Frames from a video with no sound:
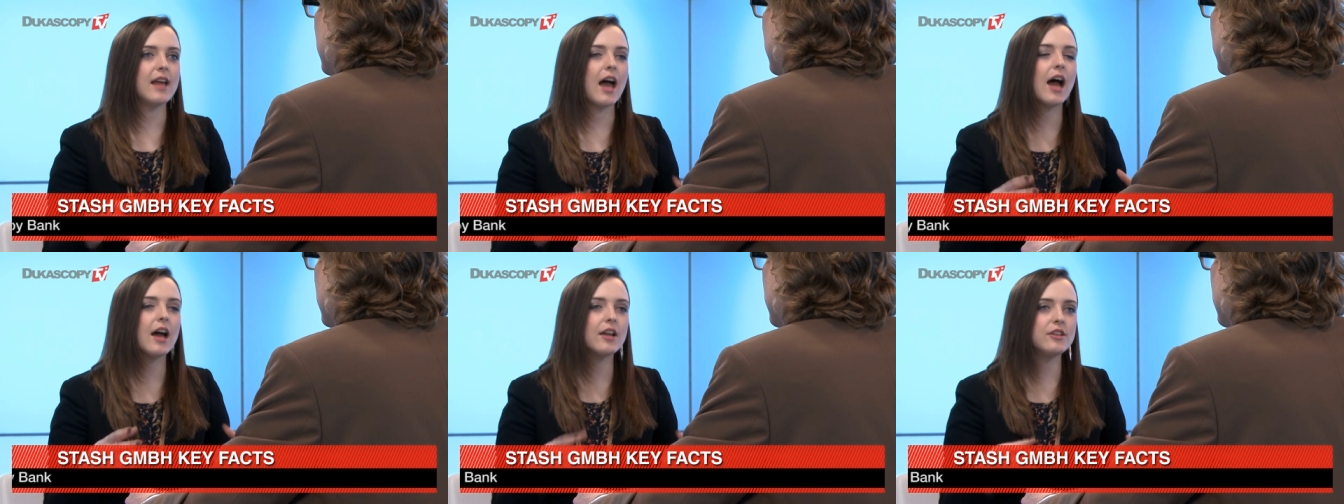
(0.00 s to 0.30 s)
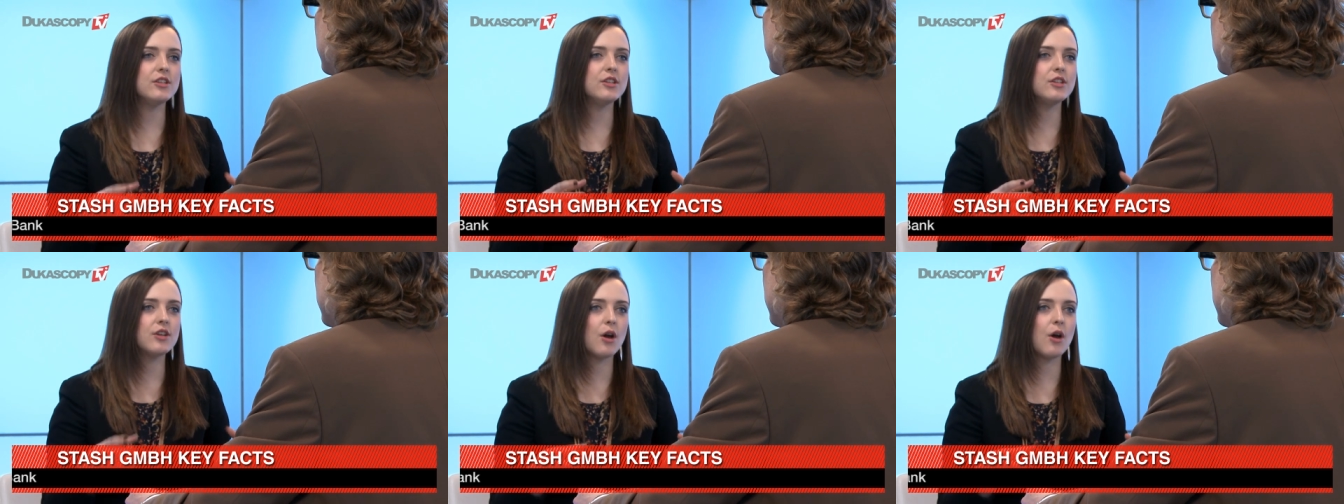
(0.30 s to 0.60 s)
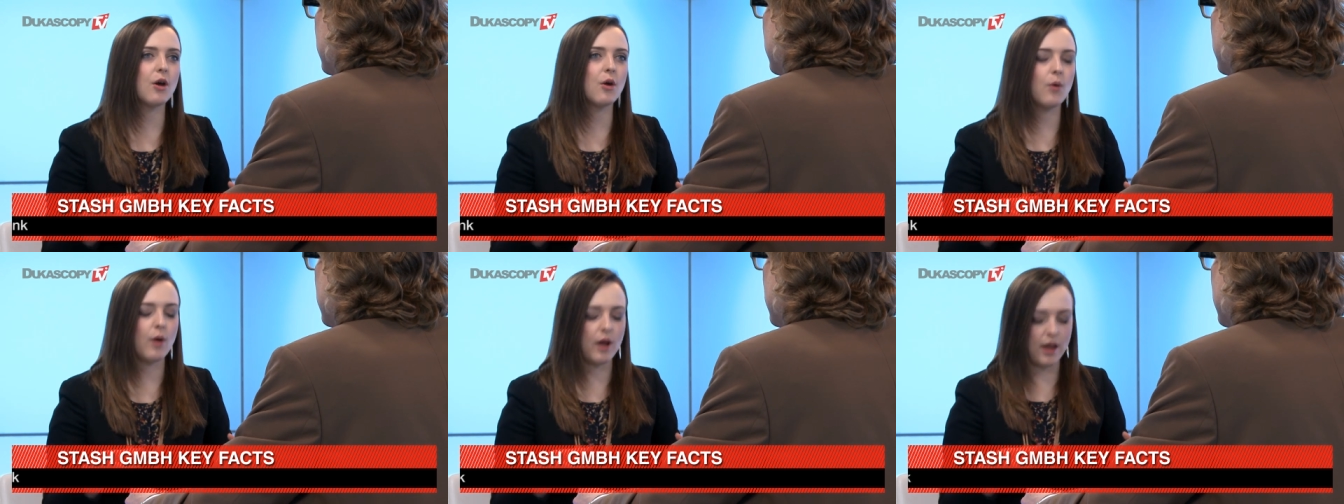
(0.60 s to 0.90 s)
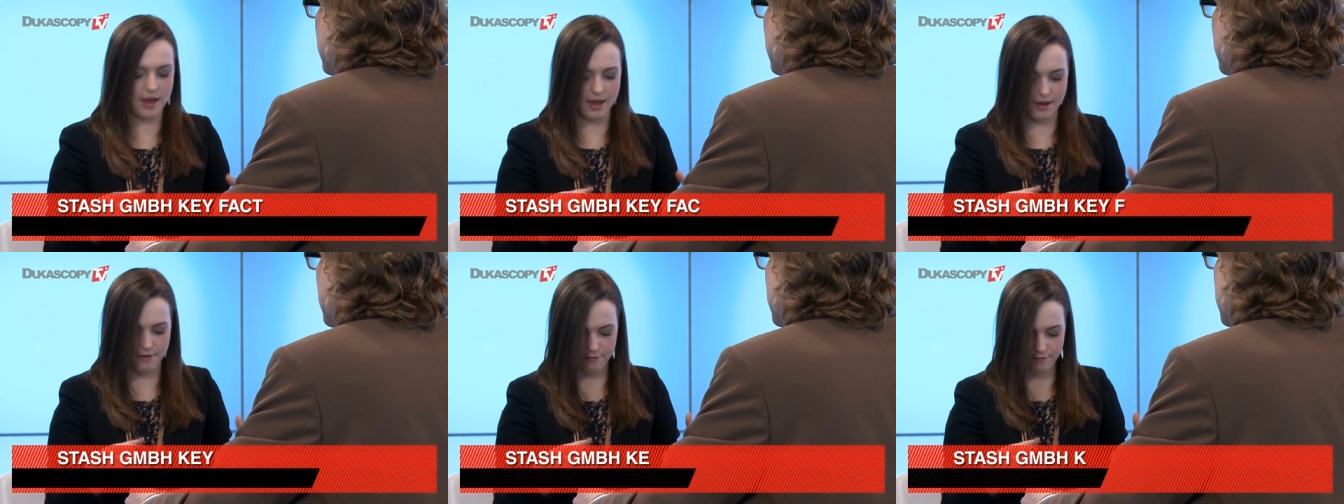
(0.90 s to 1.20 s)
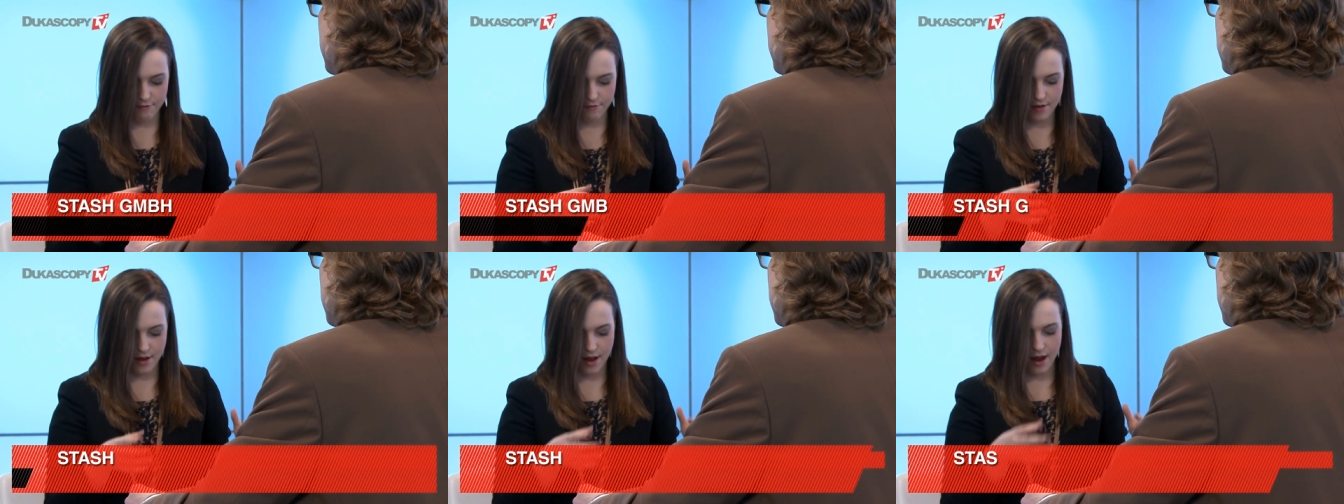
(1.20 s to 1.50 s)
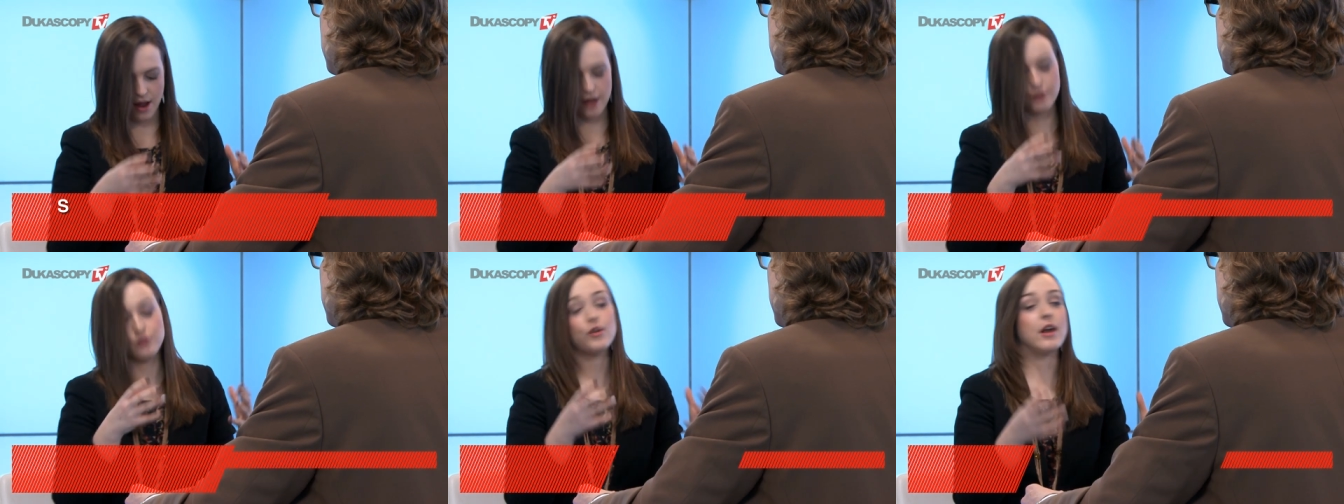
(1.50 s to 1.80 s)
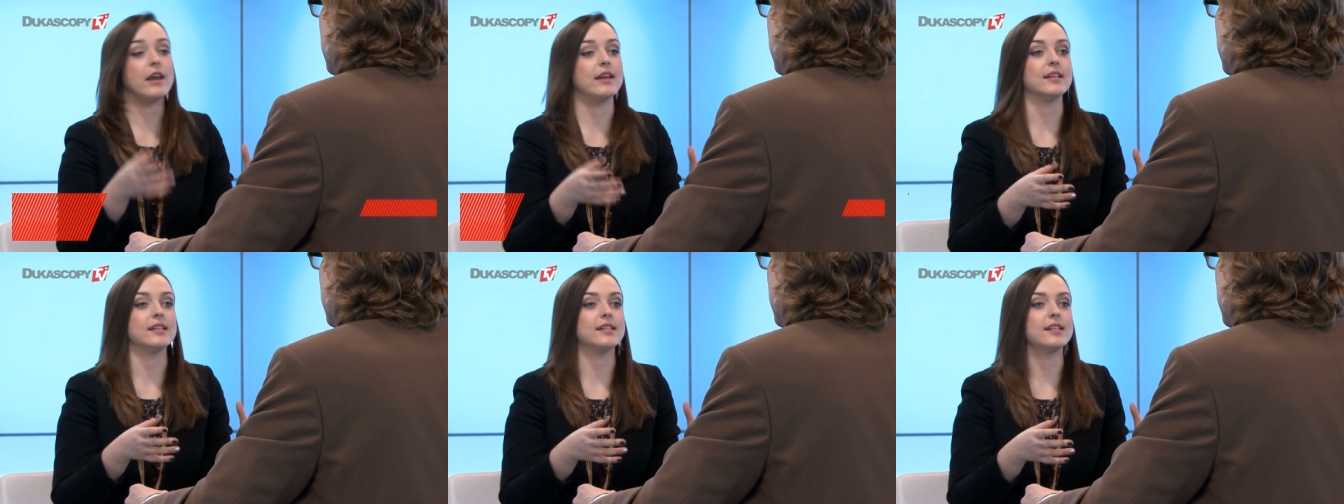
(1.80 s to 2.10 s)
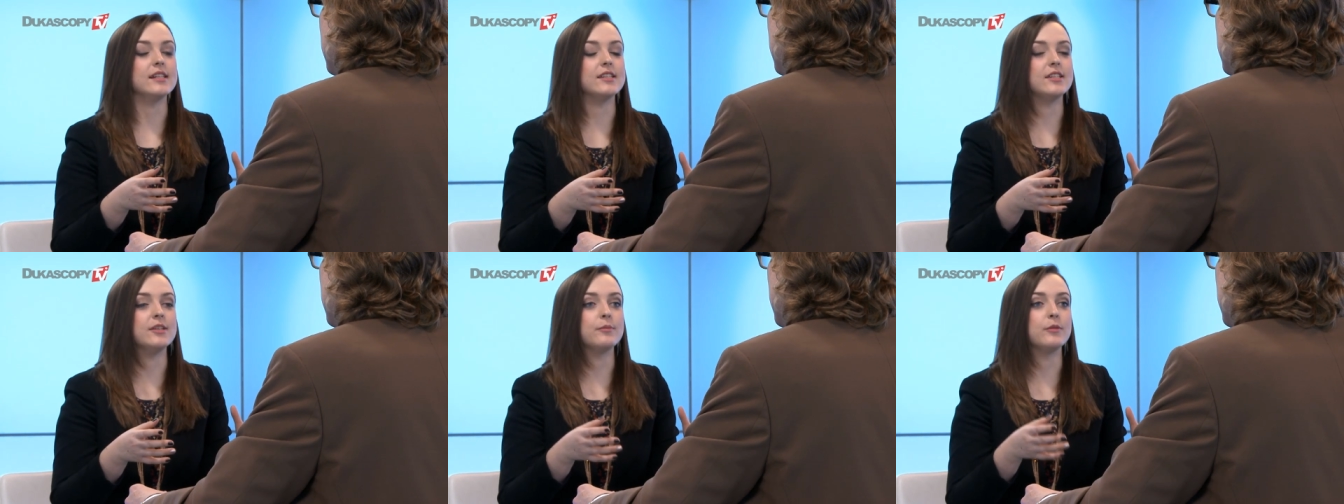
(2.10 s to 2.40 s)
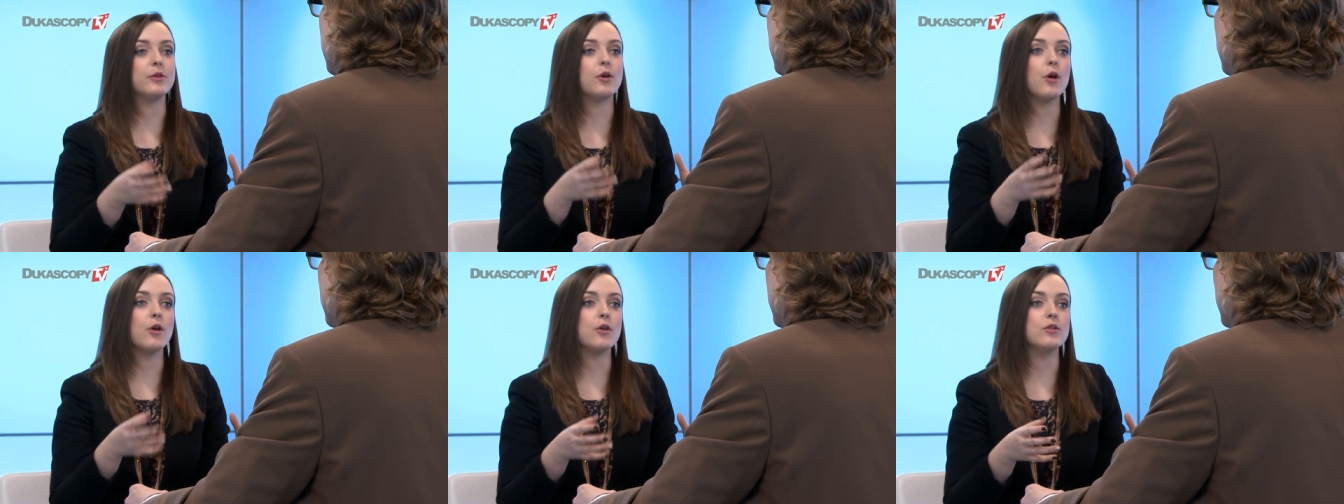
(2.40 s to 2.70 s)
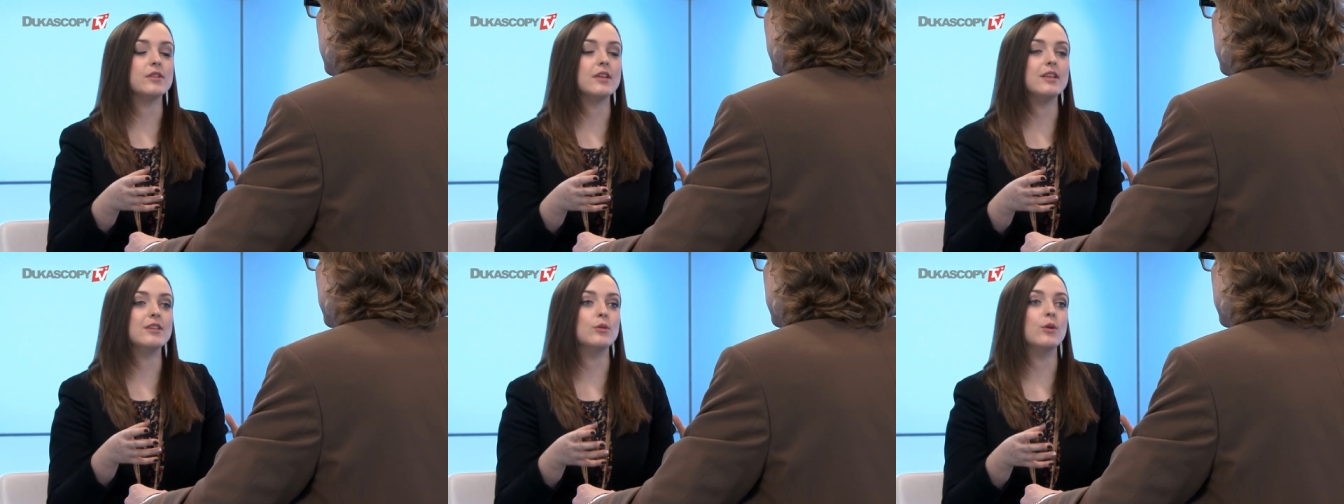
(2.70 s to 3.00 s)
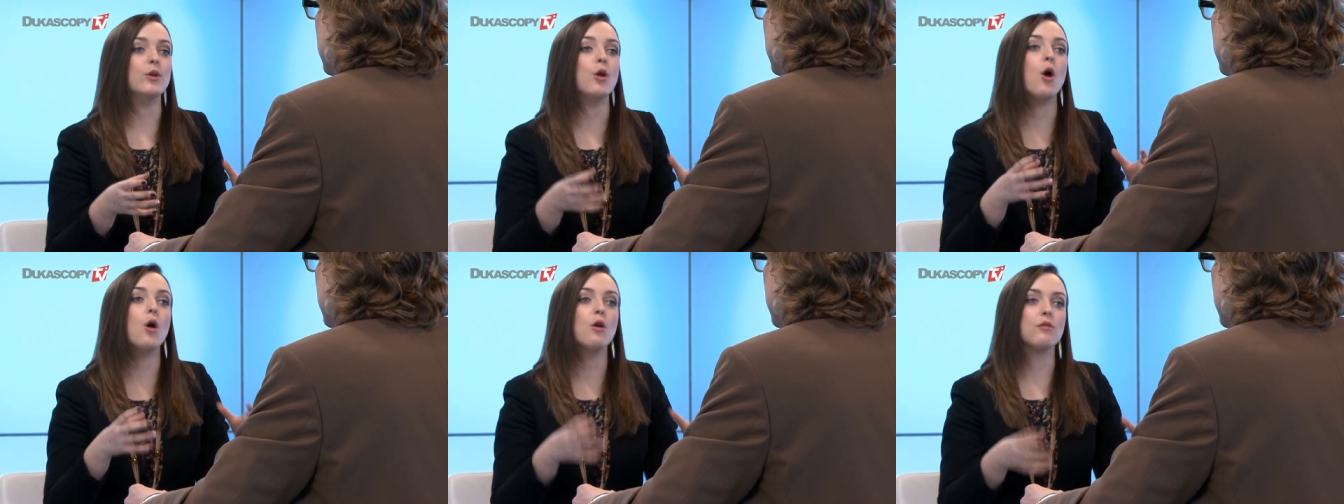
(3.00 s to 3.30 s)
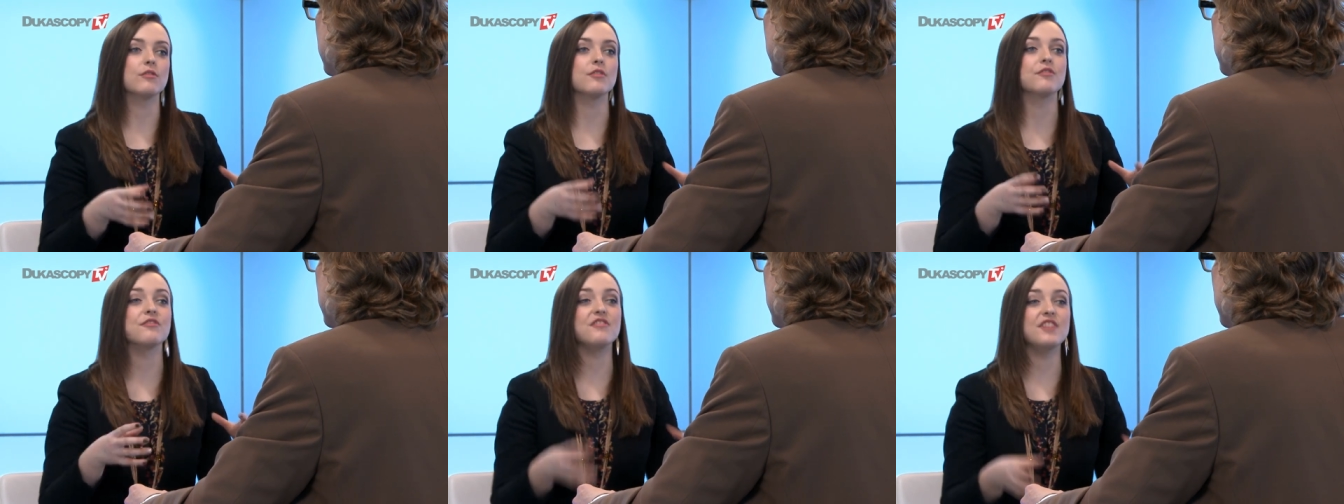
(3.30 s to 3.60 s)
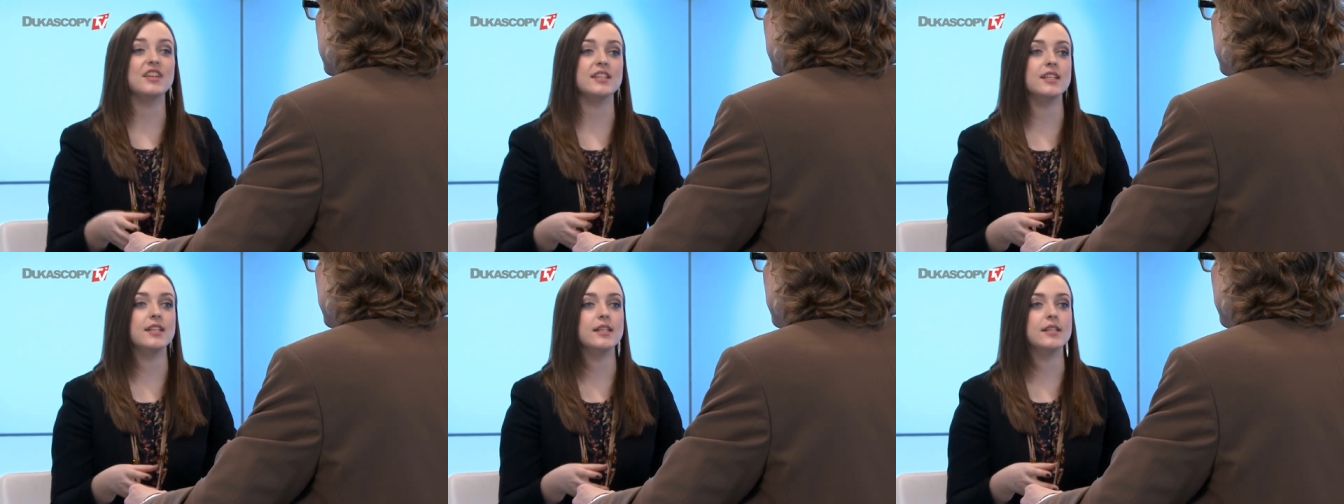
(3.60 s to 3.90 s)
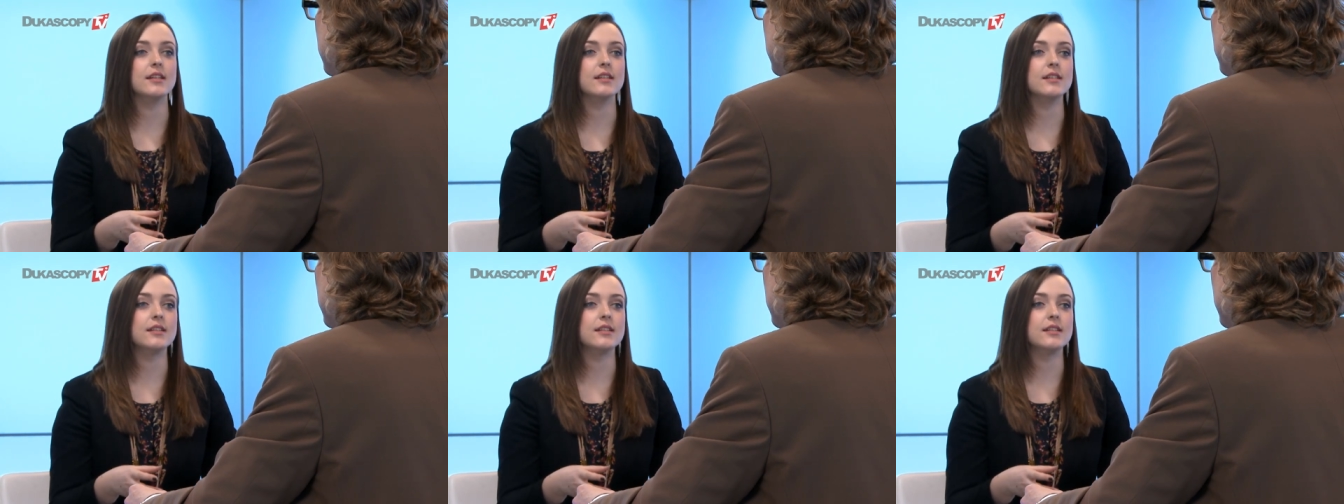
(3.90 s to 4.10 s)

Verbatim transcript: how do you know if a trading system goes into an overfitted